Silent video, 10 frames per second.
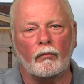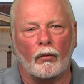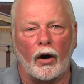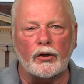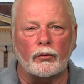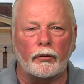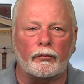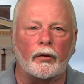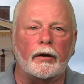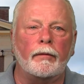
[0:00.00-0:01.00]
Module
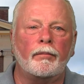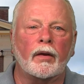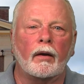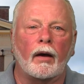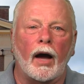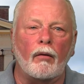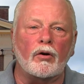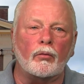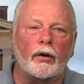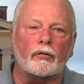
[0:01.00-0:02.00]
3, how
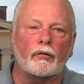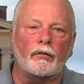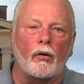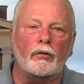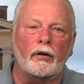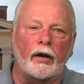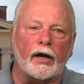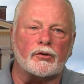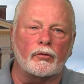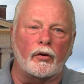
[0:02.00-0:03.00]
and where to vote in
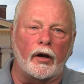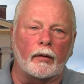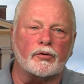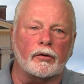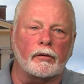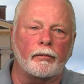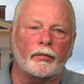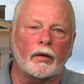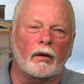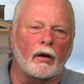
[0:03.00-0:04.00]
Nashua, New Hampshire.
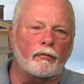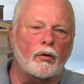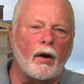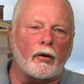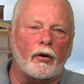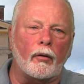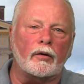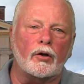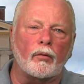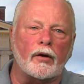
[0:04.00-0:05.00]
If you are
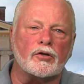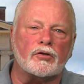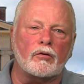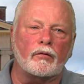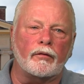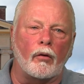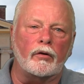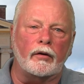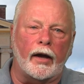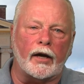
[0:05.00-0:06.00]
currently registered to vote
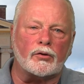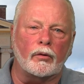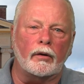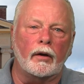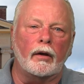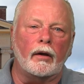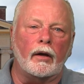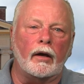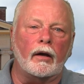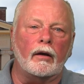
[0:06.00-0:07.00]
in Nashua
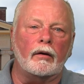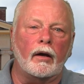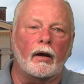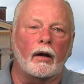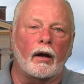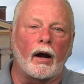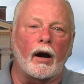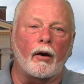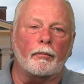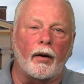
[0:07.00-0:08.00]
and
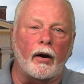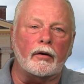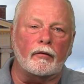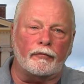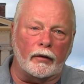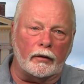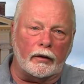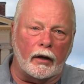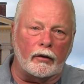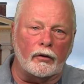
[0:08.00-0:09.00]
are party
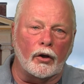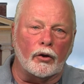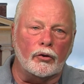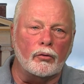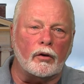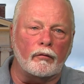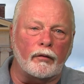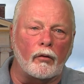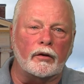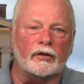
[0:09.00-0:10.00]
affiliated, you can
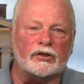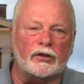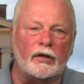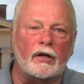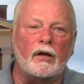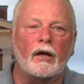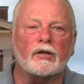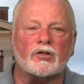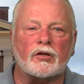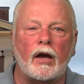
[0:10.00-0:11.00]
vote in city,
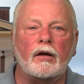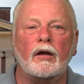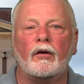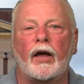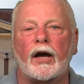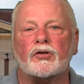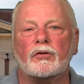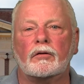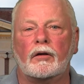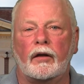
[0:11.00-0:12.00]
state, and
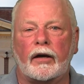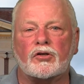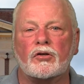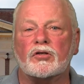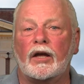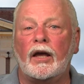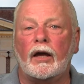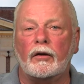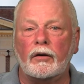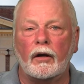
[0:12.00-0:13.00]
national elections
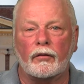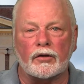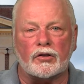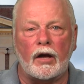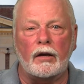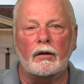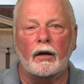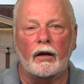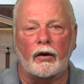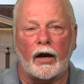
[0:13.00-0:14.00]
and the state
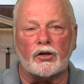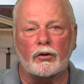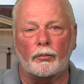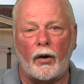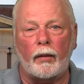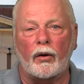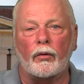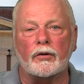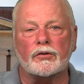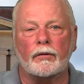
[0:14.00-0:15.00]
and national
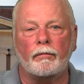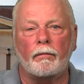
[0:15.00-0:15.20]
primaries.